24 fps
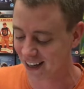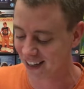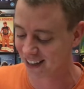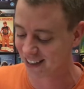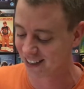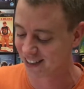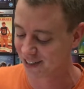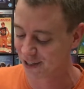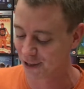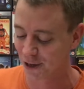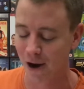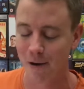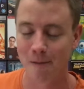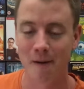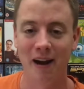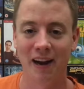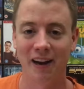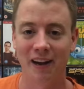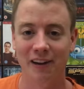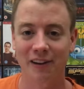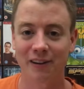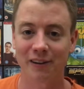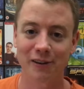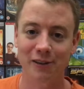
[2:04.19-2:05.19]
to go
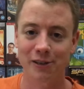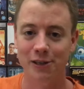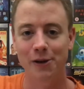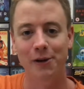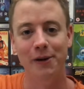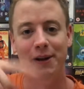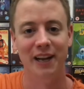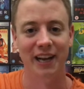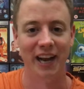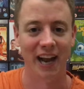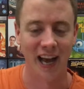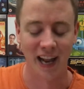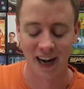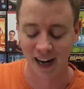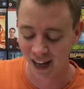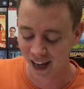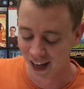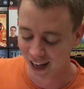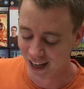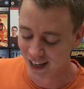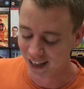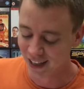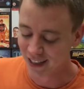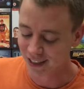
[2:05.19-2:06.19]
back and do it again.
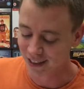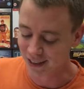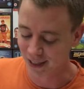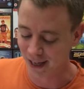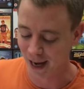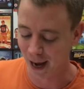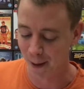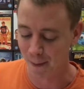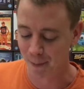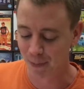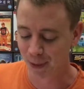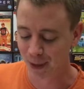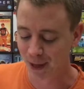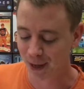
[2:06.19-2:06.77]
So, yeah.